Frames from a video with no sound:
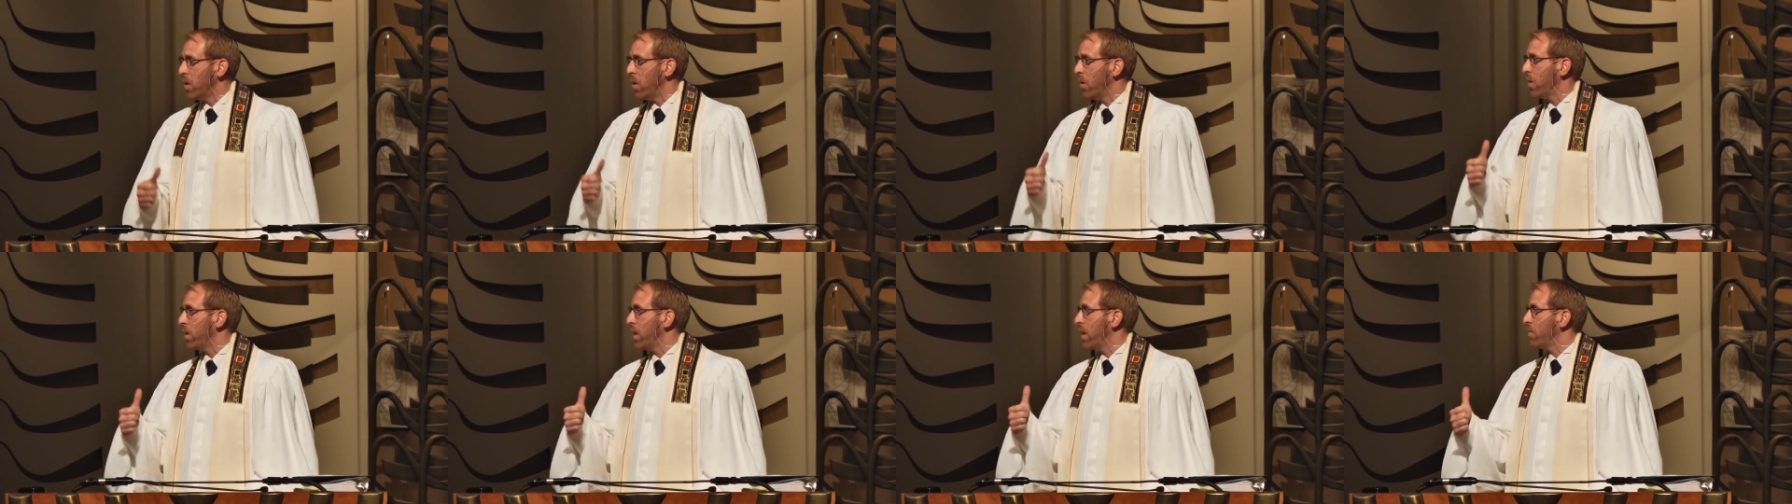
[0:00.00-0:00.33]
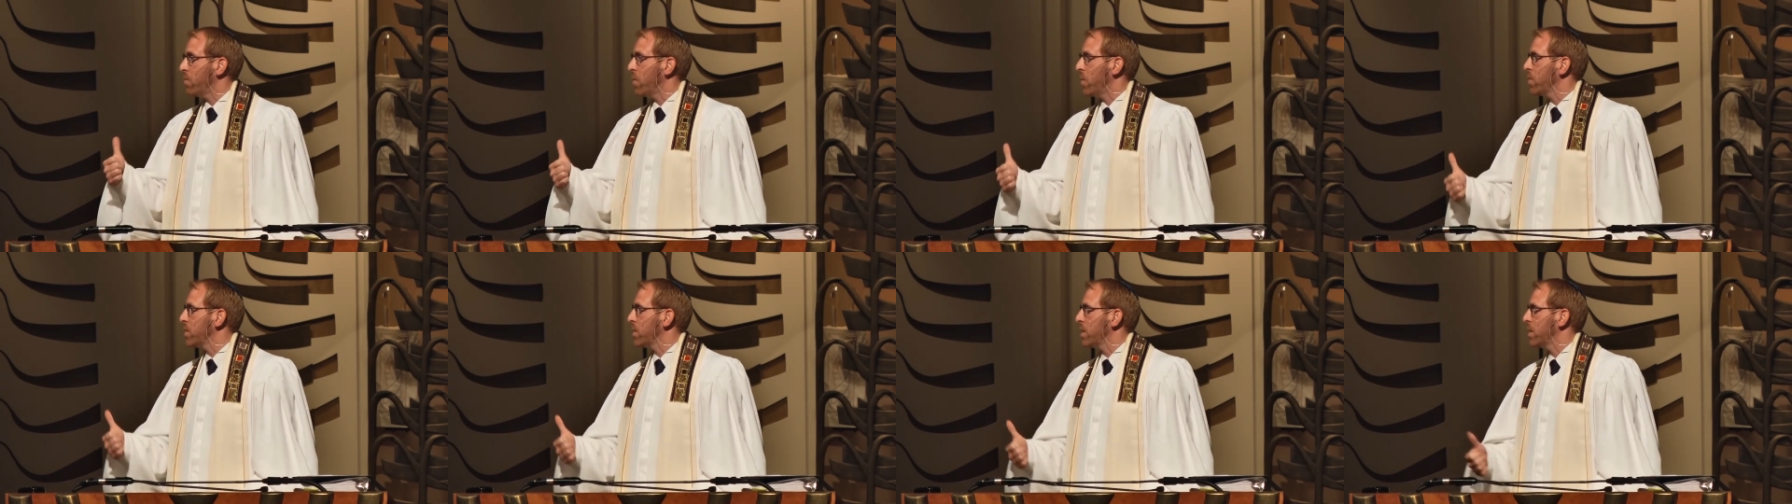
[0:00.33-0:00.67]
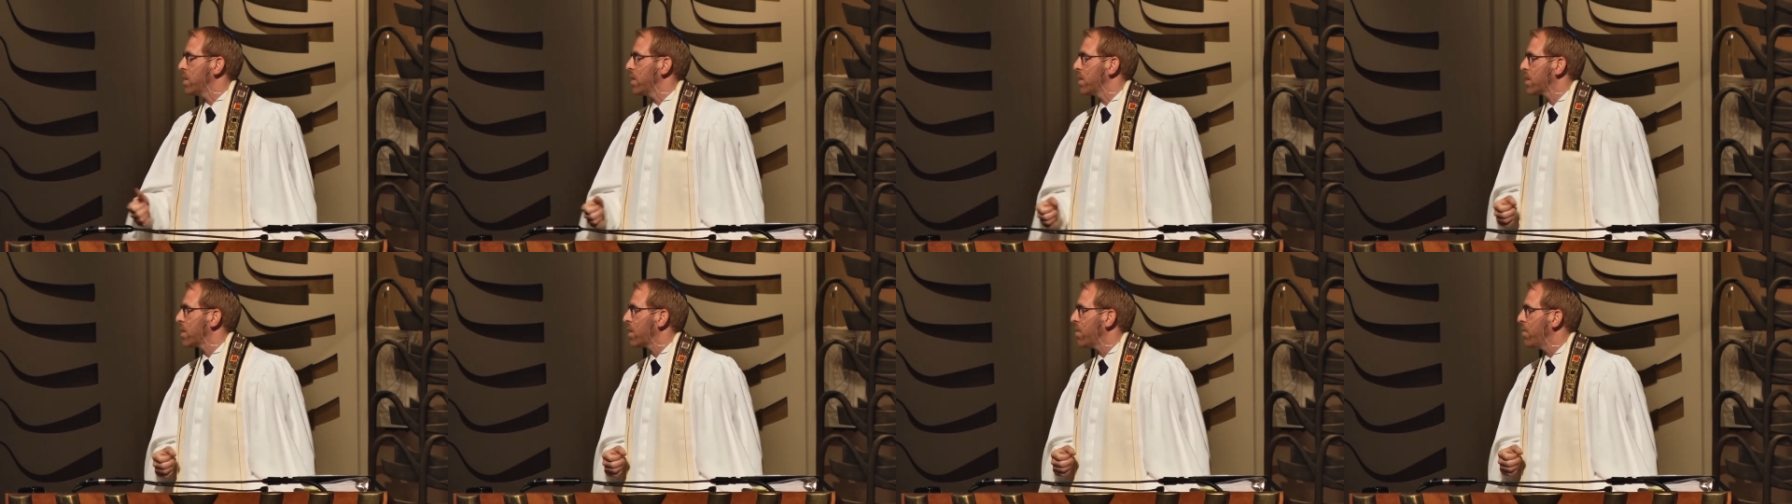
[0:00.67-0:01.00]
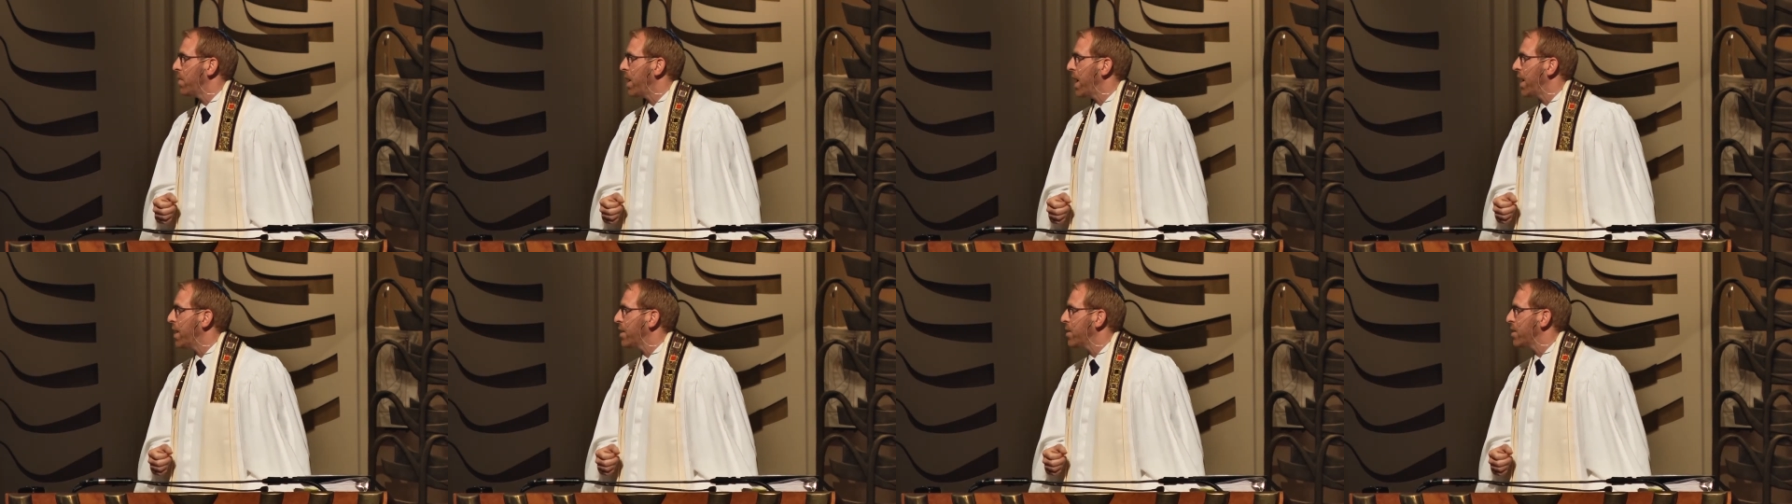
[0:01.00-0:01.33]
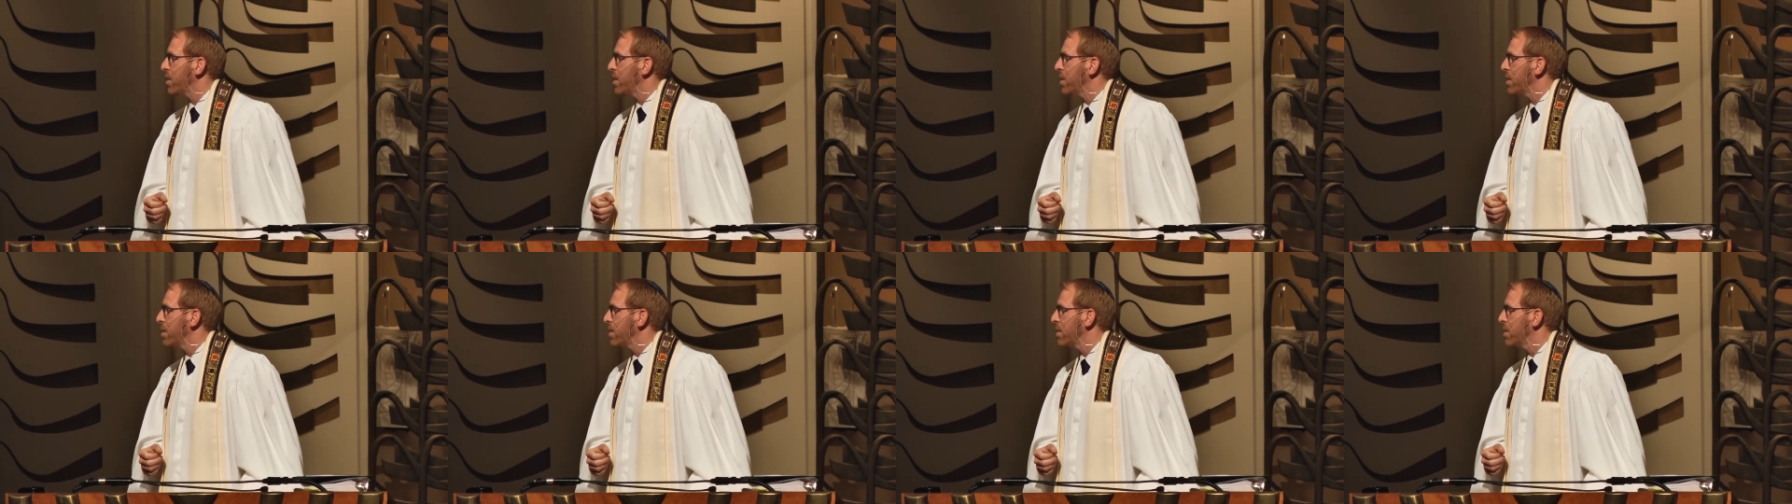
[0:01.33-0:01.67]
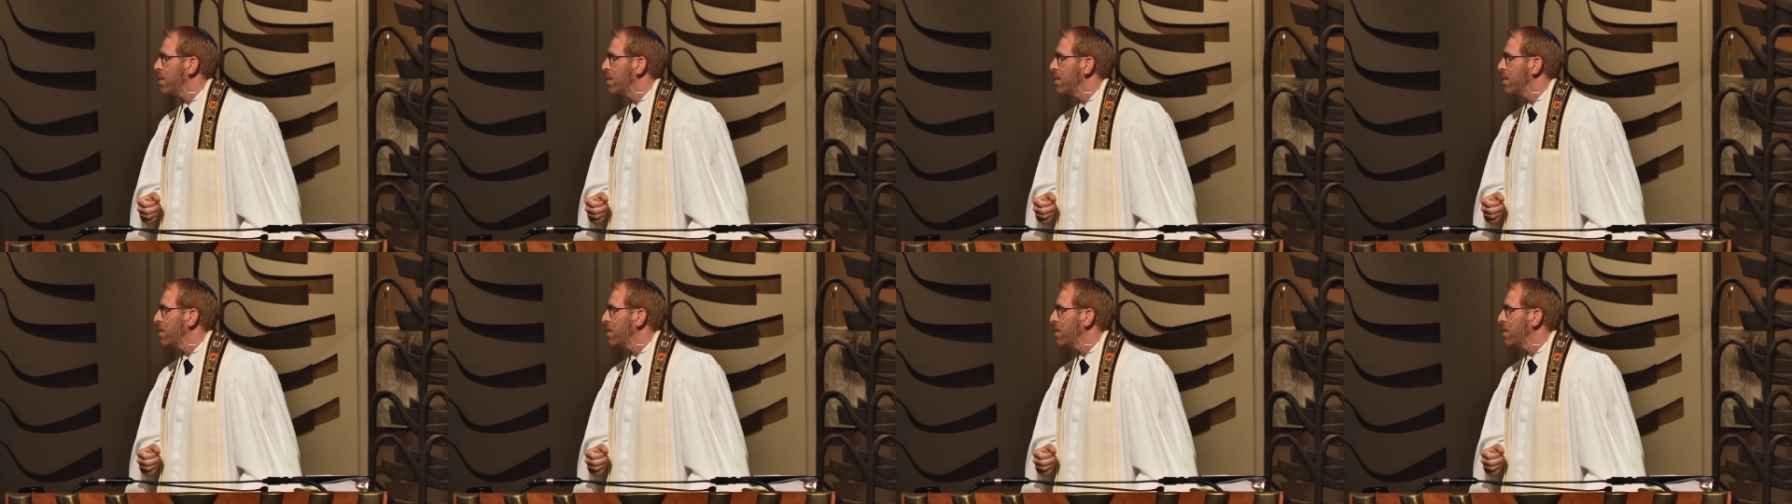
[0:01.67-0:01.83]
know that Moses is compassionate.